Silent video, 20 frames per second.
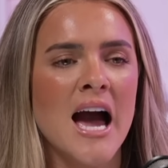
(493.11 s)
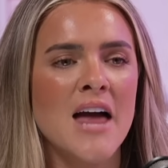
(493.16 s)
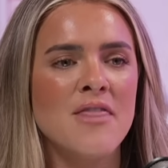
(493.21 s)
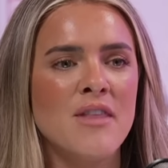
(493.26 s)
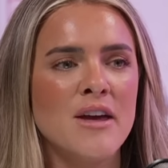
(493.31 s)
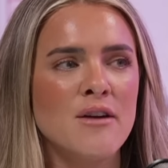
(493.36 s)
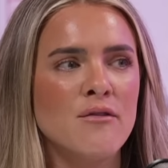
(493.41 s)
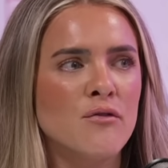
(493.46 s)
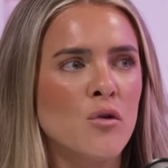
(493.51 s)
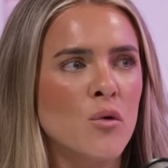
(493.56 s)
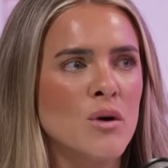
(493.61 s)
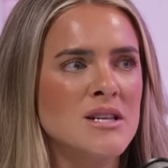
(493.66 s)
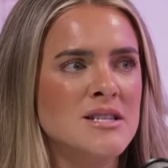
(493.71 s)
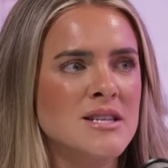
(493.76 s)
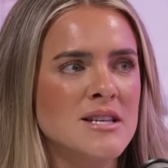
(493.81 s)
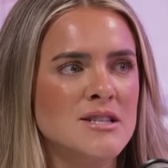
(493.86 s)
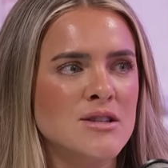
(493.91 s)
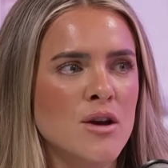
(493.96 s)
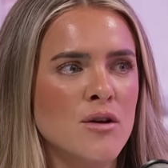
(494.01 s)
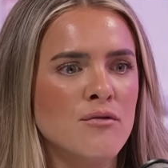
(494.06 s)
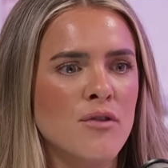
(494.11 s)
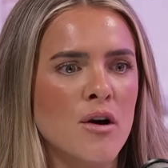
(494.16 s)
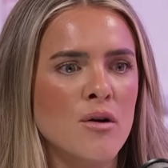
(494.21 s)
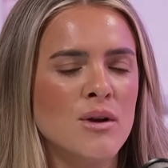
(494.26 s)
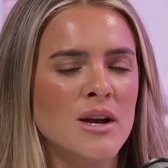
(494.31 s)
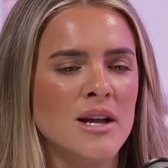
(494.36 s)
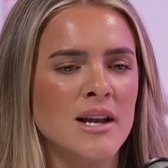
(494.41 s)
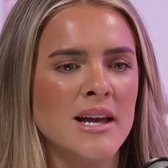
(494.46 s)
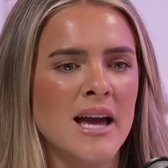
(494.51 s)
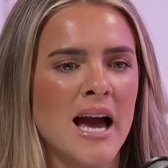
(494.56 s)
And they voice it so
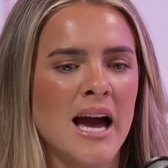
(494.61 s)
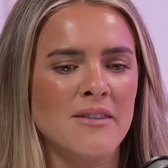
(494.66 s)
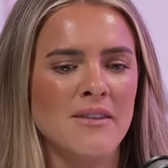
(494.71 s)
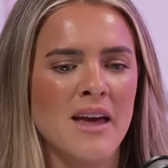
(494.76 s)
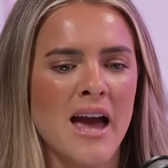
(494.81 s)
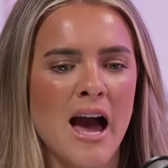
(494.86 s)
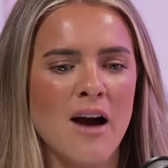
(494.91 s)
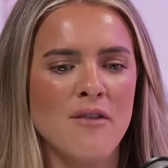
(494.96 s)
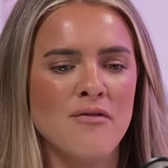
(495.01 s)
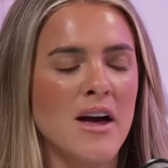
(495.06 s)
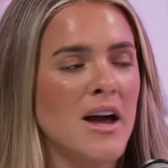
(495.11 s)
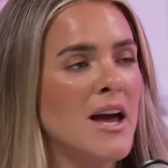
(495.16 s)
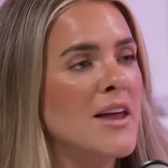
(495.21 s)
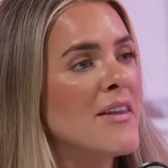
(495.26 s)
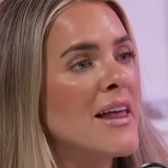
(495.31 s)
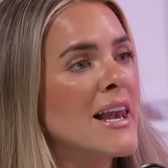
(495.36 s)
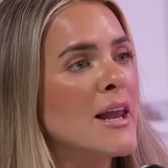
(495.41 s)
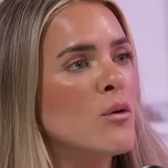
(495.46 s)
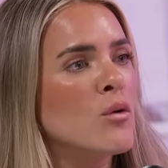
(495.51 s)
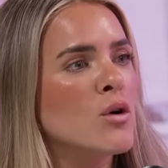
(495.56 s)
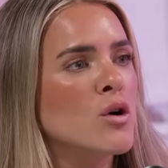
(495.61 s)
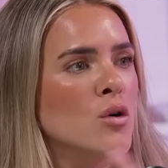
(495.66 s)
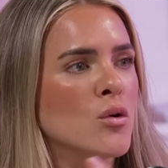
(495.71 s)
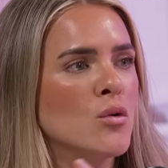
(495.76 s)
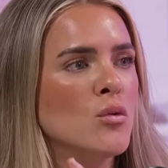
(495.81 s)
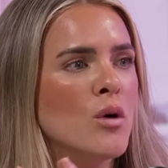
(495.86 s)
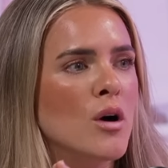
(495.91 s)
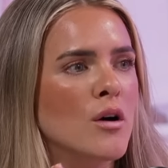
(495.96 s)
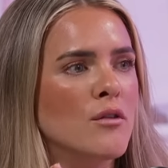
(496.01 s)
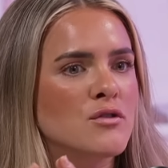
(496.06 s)
vocally and they have their, their little
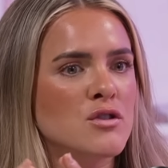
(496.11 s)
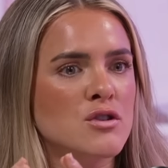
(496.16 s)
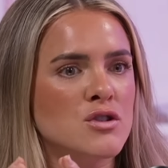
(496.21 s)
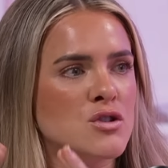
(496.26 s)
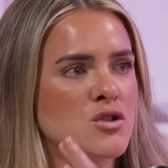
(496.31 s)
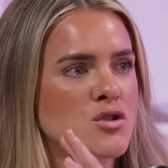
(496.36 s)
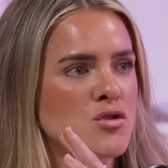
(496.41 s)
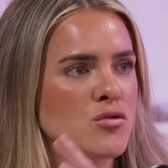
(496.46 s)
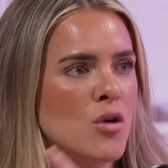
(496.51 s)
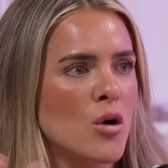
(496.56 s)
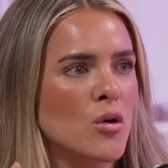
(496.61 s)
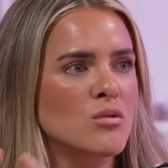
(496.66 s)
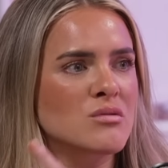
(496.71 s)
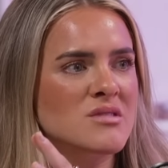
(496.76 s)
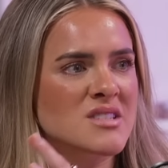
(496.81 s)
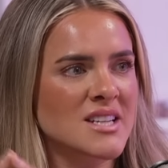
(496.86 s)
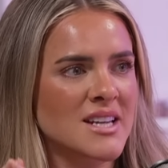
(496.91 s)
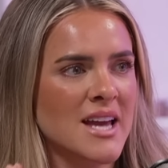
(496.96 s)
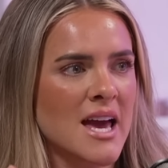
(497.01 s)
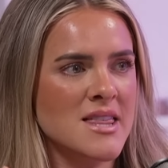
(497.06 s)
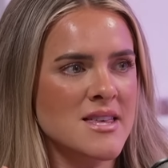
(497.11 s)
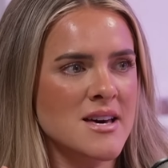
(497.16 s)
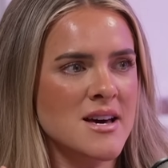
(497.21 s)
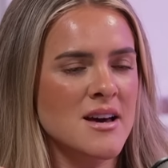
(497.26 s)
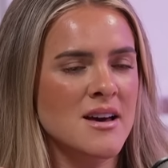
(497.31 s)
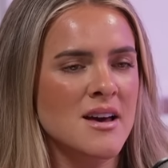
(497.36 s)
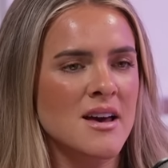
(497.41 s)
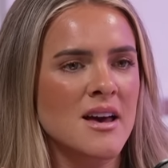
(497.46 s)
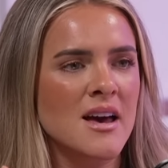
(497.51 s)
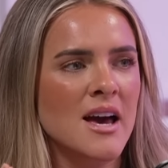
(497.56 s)
cult of just trolls
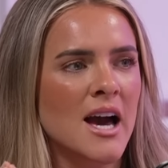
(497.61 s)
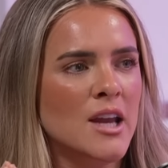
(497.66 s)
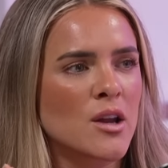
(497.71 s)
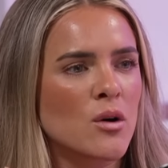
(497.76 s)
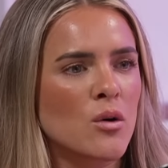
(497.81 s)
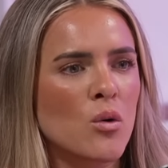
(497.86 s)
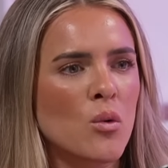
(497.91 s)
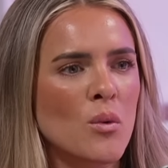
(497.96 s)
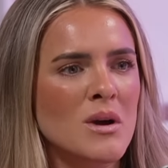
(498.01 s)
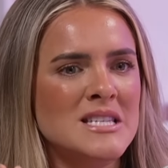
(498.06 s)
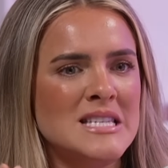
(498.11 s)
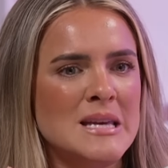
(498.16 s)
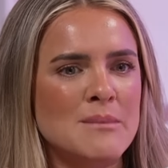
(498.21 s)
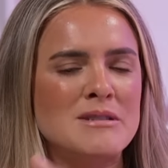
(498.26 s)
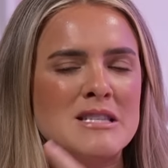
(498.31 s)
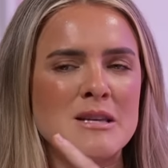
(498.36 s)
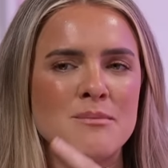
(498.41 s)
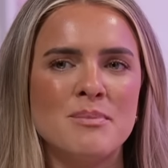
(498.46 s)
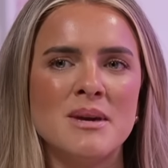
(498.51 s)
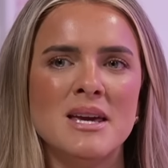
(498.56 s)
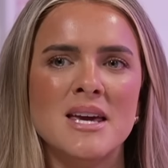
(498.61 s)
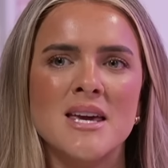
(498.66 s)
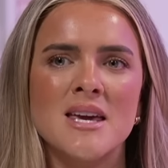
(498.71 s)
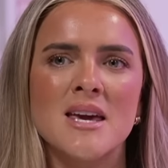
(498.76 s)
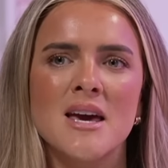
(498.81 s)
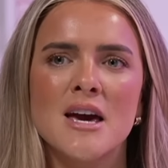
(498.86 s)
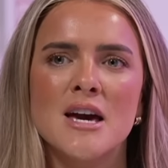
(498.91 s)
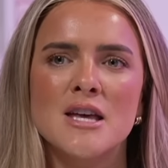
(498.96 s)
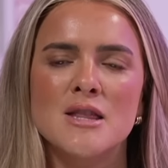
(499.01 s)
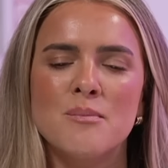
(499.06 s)
together. Mm-hmm. And it always seems to
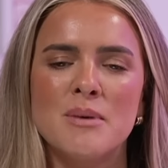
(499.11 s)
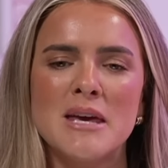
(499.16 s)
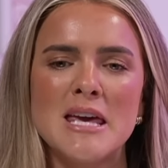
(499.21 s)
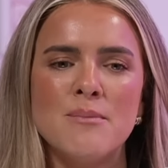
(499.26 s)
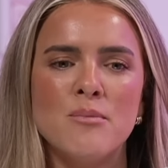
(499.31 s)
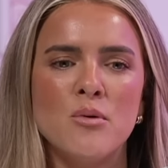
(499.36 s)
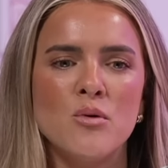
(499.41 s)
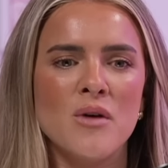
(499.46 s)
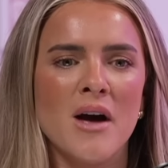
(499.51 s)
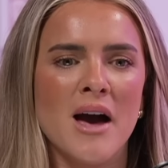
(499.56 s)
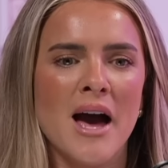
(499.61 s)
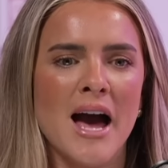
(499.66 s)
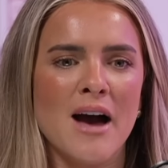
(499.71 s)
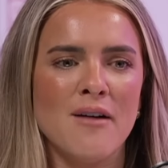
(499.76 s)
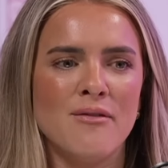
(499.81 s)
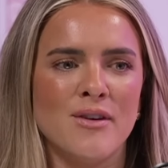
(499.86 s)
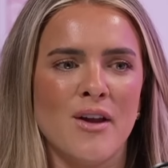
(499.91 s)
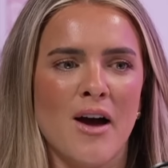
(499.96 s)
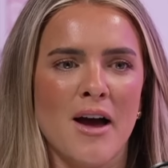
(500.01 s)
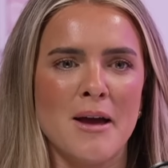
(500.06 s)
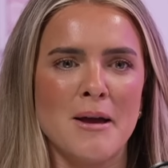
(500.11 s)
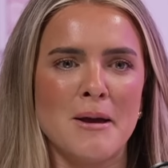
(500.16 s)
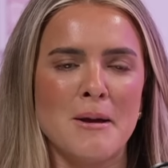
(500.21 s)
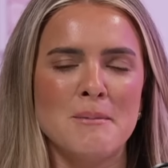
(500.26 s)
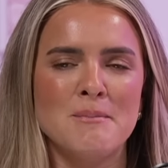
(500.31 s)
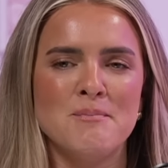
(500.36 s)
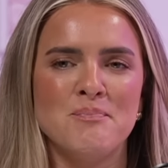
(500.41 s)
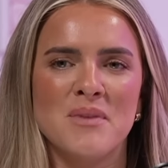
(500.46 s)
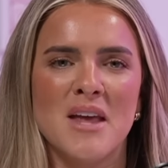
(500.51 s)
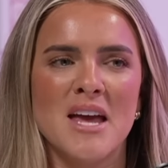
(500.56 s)
be the people that have
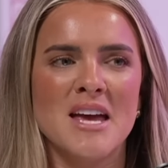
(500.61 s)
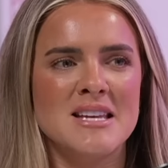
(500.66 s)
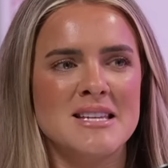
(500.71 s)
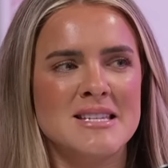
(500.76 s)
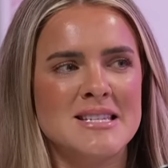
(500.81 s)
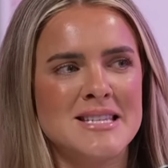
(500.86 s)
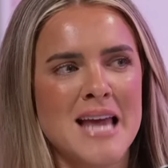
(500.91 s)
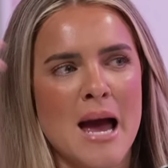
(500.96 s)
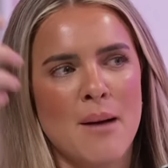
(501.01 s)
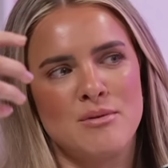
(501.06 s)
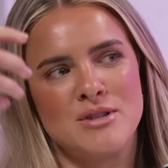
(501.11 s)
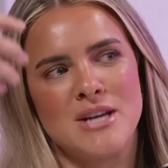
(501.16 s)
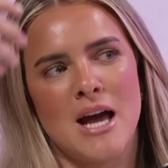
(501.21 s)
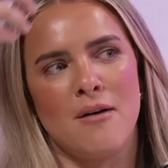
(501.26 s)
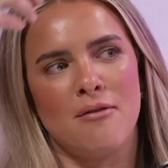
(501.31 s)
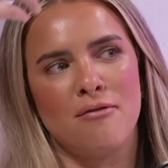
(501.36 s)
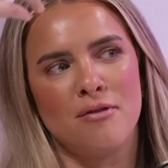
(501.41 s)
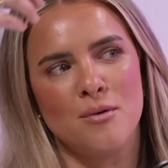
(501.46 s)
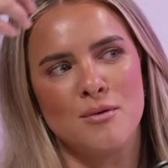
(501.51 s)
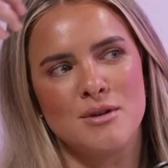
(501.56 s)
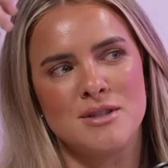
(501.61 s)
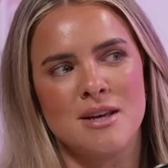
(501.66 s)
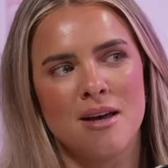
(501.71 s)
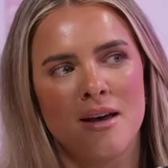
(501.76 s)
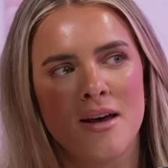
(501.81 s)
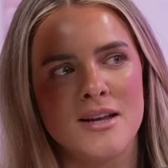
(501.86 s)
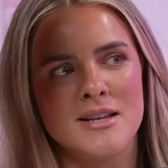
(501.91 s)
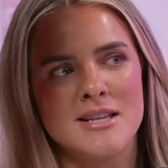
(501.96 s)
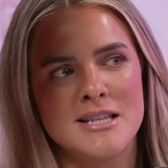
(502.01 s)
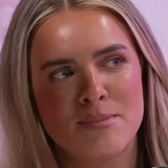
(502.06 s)
like, Snapchat
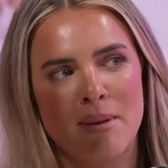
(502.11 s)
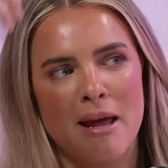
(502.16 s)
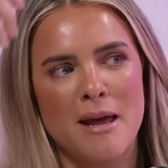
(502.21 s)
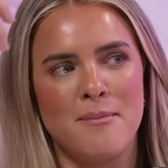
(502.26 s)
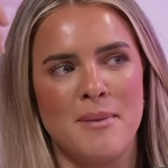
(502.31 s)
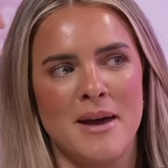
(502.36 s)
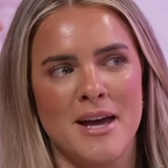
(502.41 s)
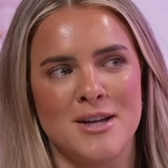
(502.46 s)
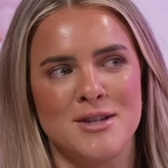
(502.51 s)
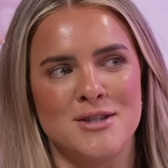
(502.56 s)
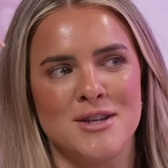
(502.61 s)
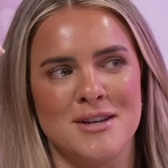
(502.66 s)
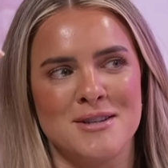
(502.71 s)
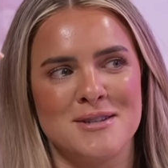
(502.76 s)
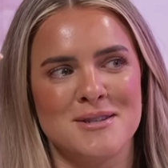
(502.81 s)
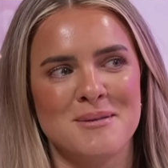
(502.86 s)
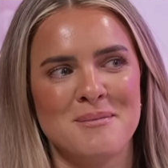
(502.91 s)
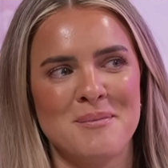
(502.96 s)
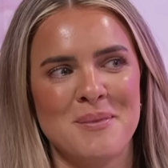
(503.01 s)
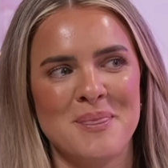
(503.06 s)
filter display pictures.